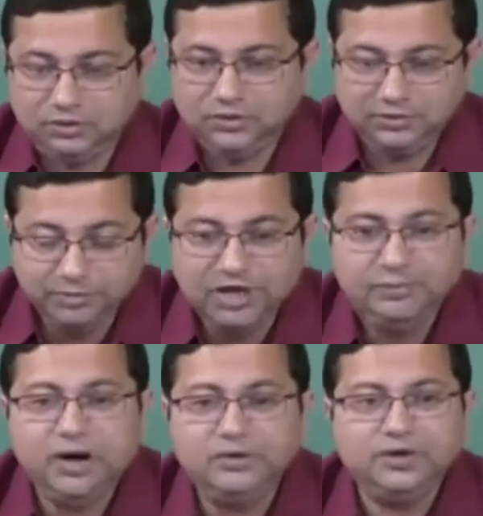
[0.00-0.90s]
So, this
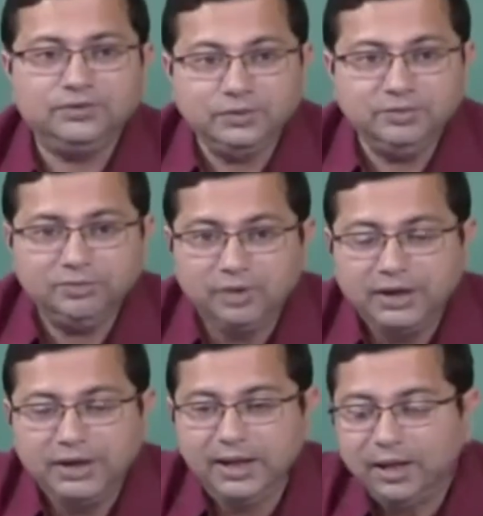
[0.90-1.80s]
metal powders will be
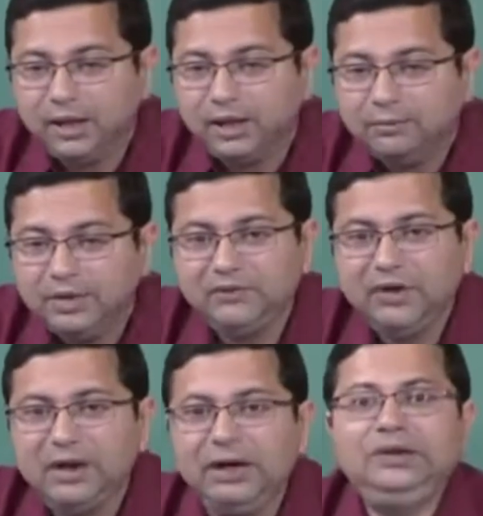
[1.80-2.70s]
burning,
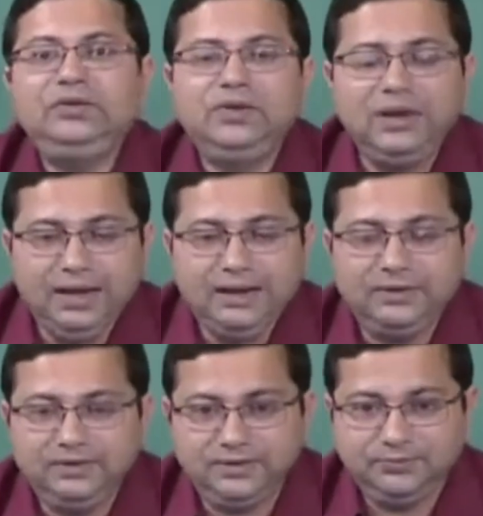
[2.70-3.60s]
giving additional
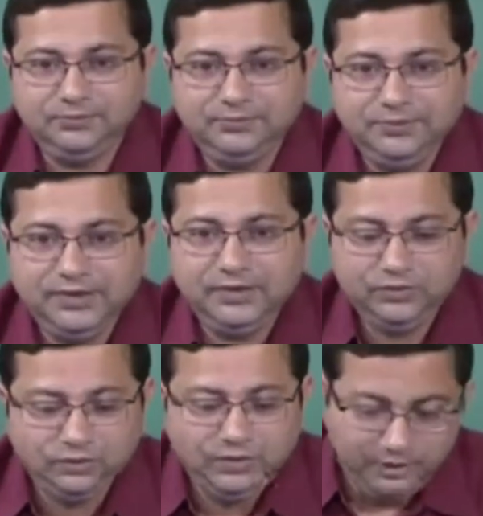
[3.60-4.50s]
energy.
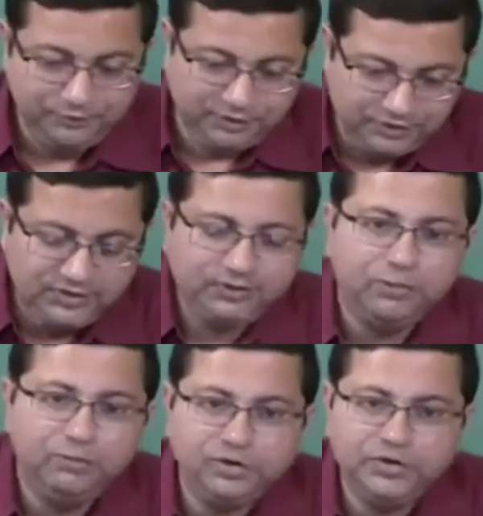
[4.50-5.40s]
So, therefore,
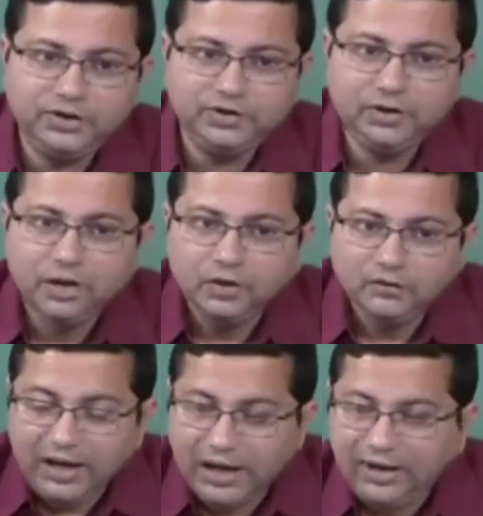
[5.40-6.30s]
these composites
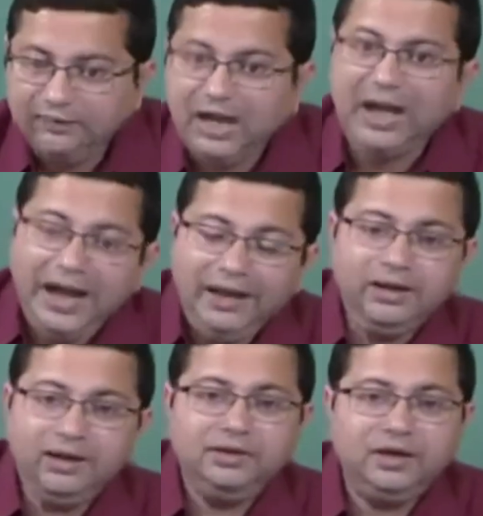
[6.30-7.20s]
will have a
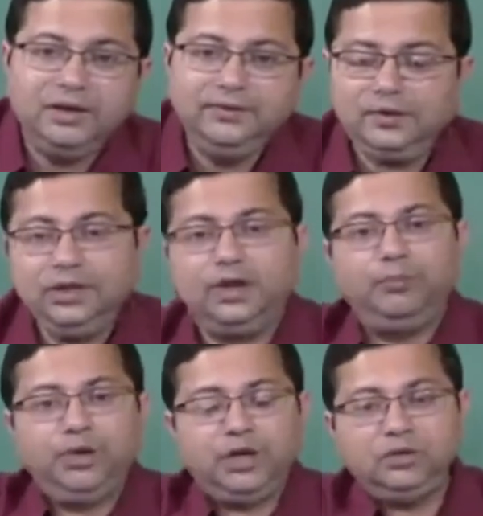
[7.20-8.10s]
higher energy density
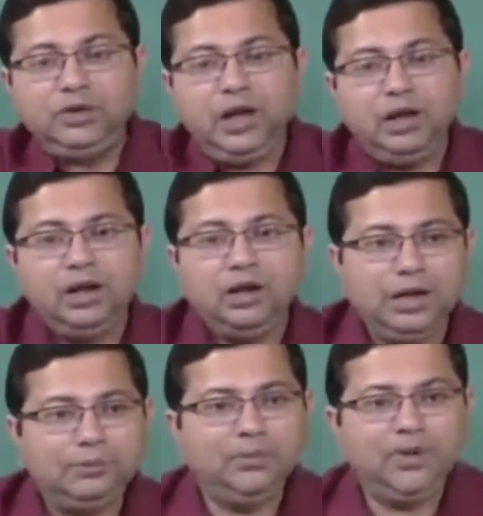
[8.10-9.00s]
compared to the
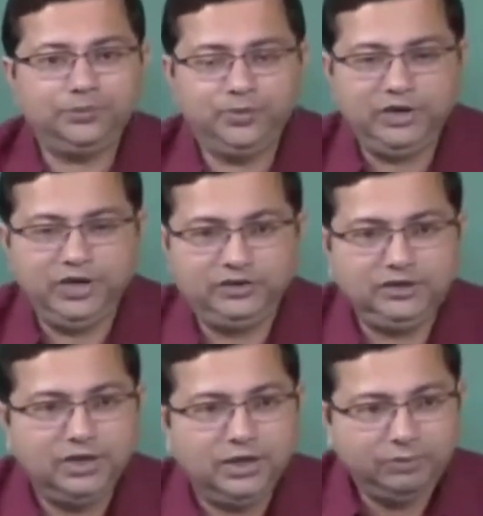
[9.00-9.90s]
double base
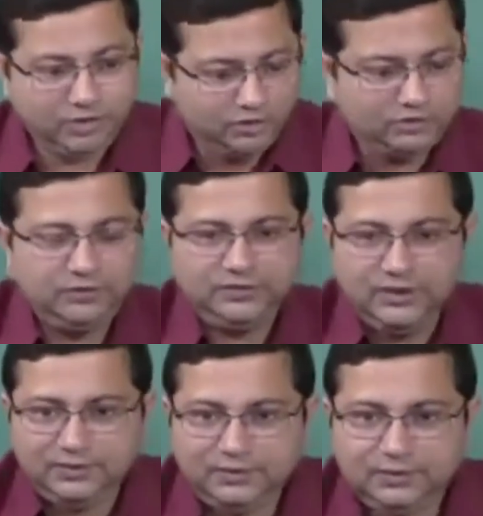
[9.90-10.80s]
propellants because
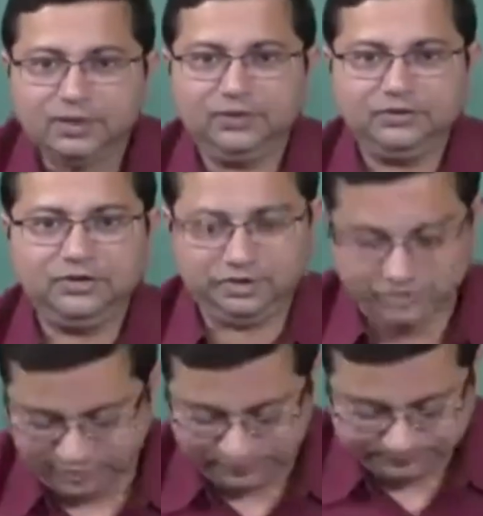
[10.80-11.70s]
of this
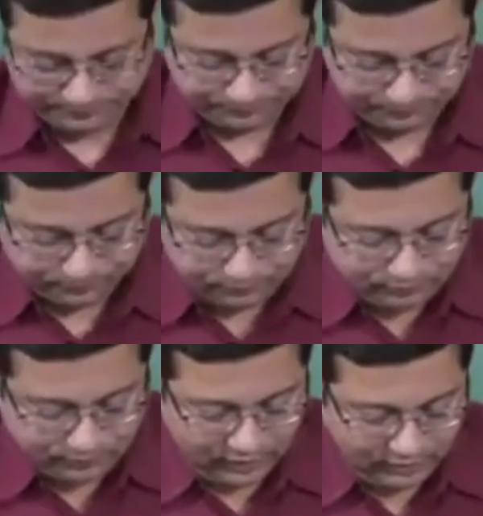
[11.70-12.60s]
structure.
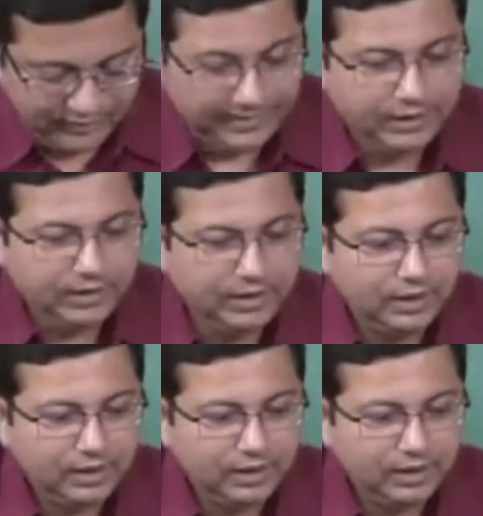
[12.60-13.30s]
Okay.